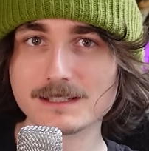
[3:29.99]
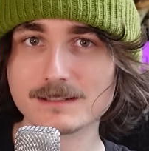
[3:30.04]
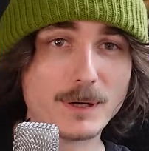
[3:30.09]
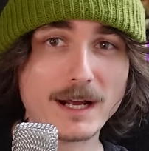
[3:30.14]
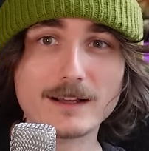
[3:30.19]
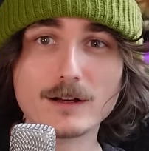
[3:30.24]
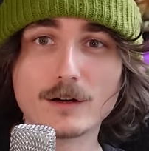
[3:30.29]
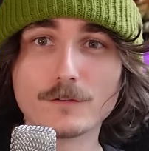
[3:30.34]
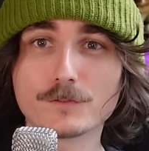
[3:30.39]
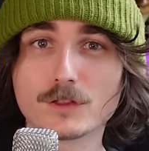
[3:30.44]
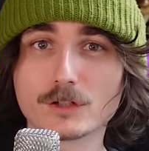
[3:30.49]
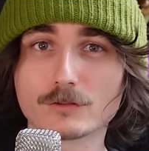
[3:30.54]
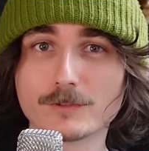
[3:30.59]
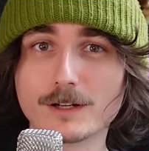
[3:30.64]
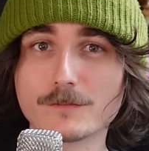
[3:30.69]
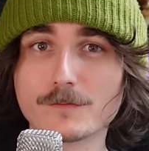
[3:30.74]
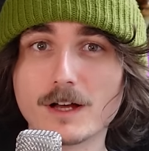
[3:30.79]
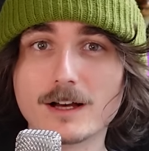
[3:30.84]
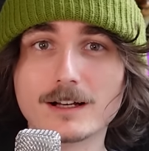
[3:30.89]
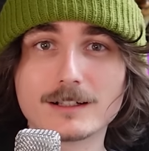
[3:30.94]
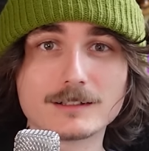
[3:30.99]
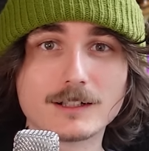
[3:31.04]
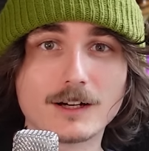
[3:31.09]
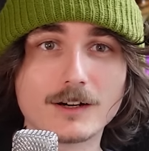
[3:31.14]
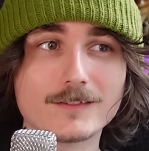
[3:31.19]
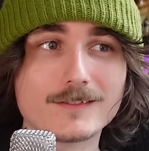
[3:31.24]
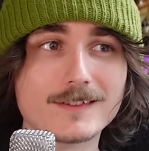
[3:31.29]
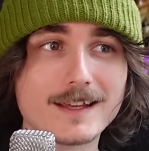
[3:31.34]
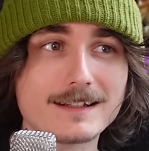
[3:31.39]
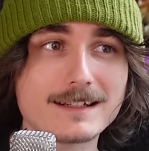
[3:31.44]
To pay off the river
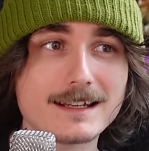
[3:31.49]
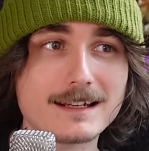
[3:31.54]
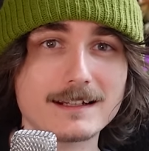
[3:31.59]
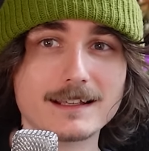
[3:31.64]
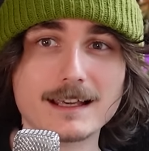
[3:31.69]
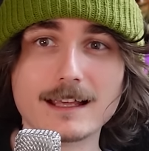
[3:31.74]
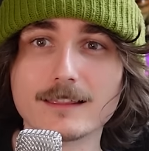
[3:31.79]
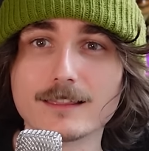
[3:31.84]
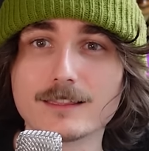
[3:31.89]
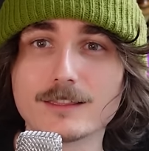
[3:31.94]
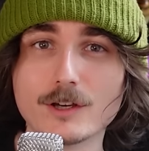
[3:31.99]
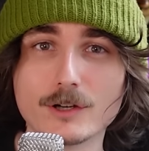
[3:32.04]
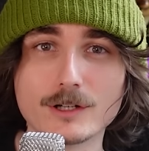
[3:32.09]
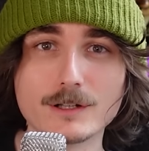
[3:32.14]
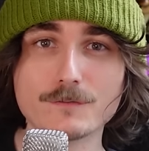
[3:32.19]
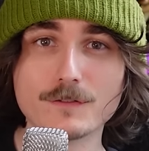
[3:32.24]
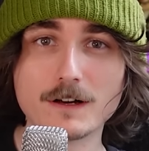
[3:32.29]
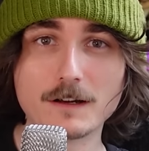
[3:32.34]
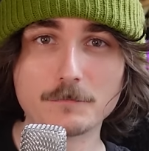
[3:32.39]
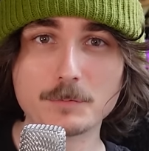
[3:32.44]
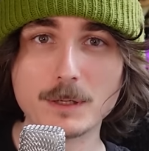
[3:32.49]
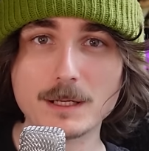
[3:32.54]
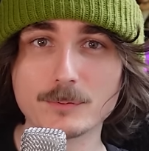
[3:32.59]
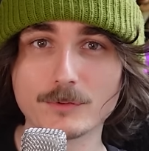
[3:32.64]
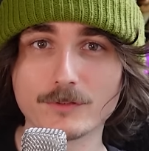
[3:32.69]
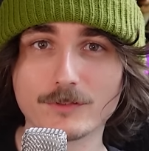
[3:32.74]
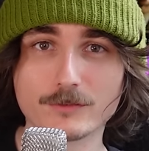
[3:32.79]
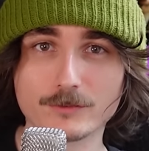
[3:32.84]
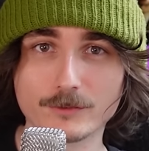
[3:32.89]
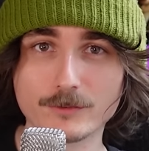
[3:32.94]
alone, they need to get 35
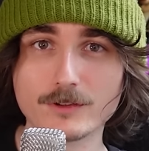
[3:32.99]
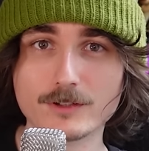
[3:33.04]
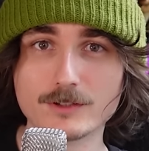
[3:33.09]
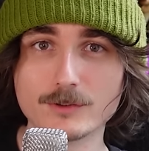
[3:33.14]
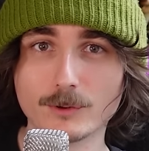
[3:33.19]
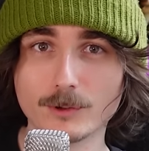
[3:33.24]
people through the